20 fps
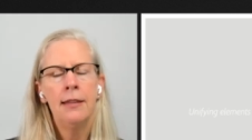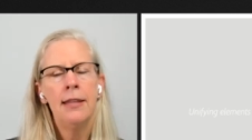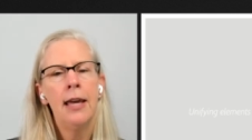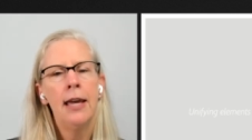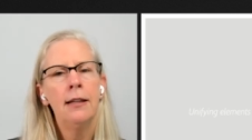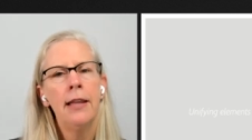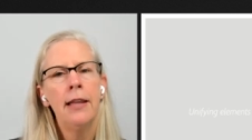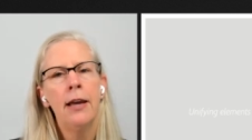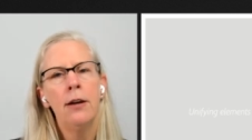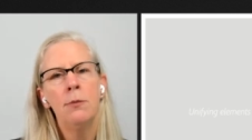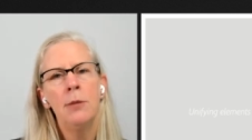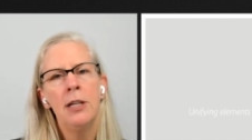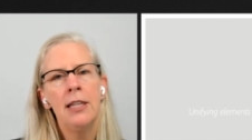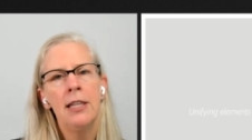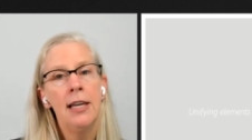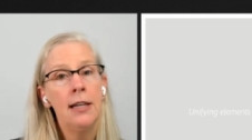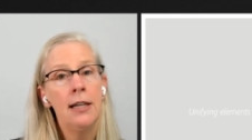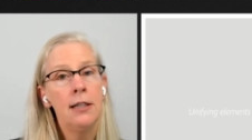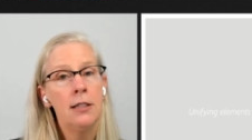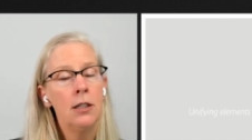And that allowed me
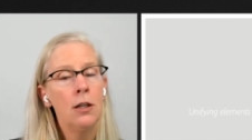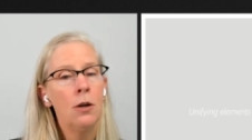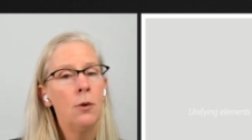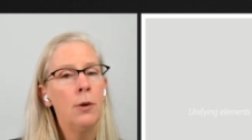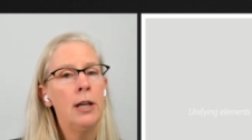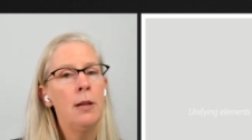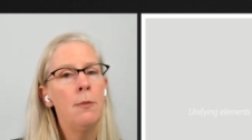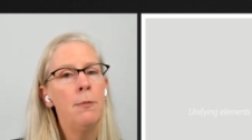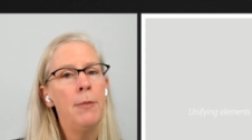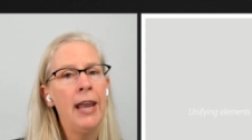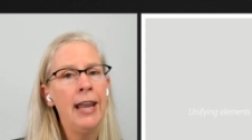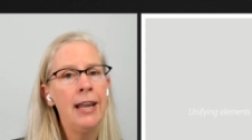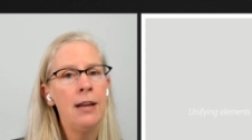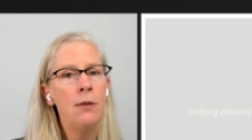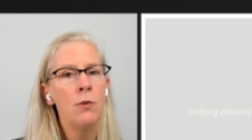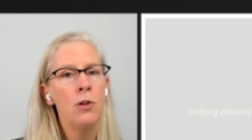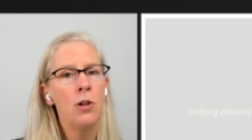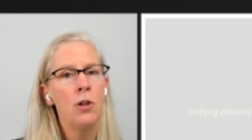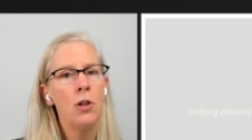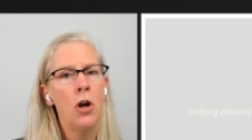then to go in and
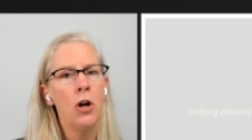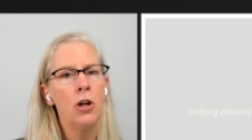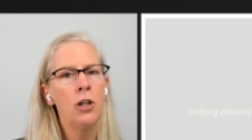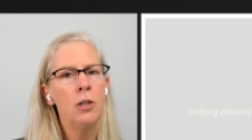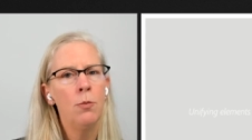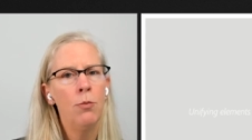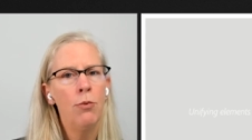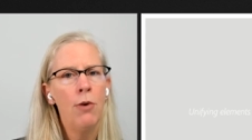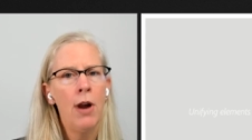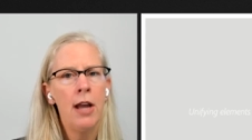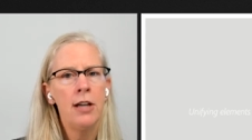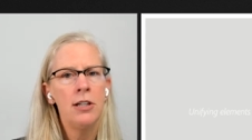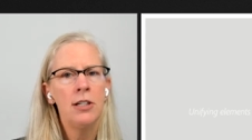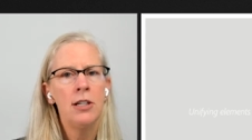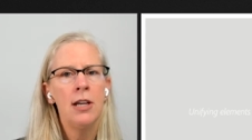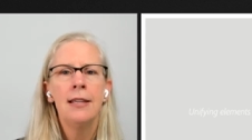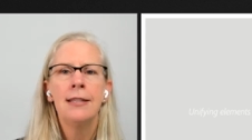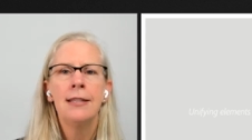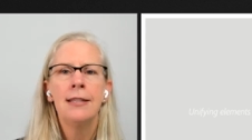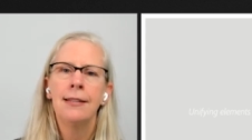paint with a large
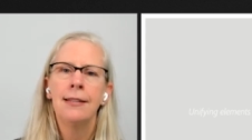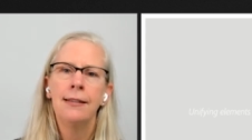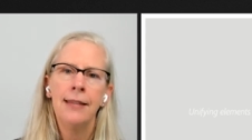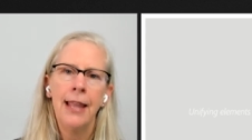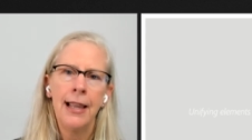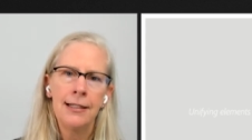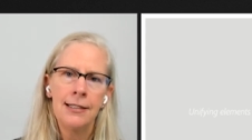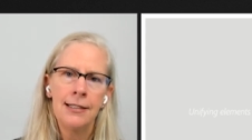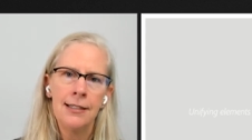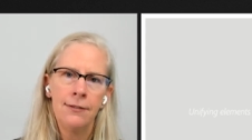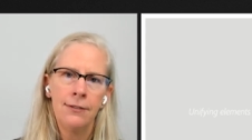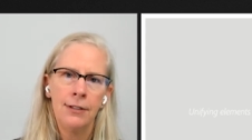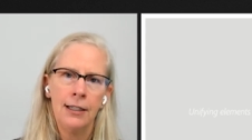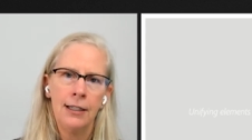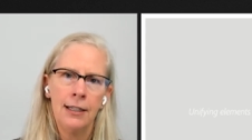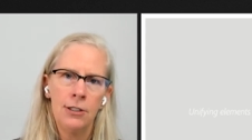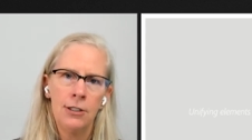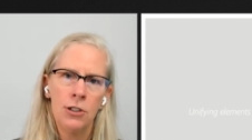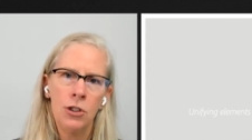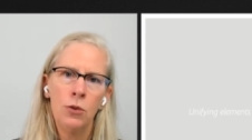brush
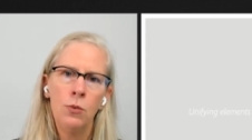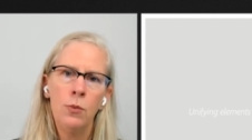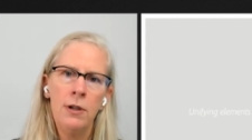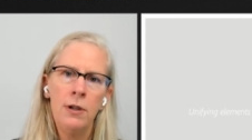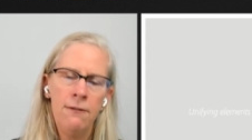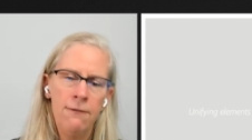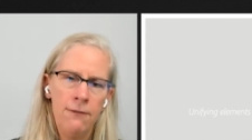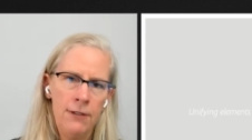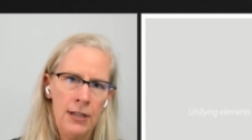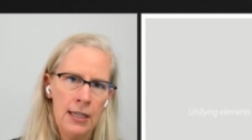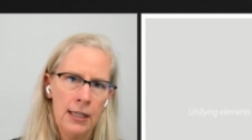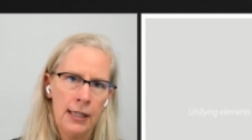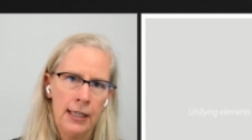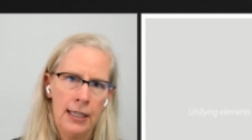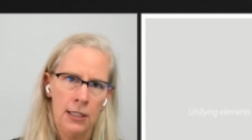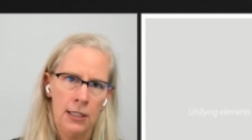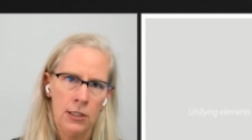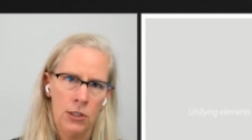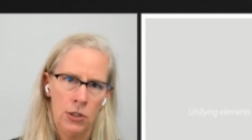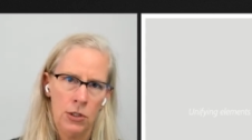selectively to reveal
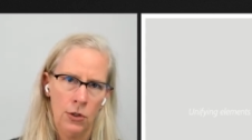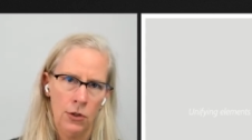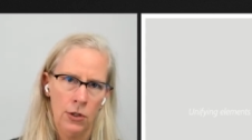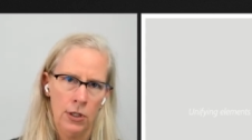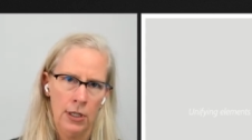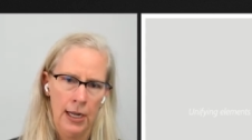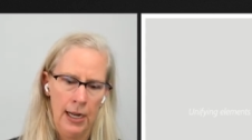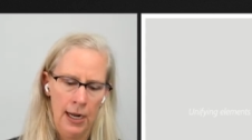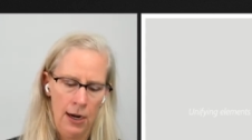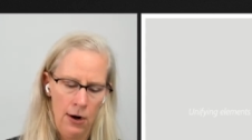it in certain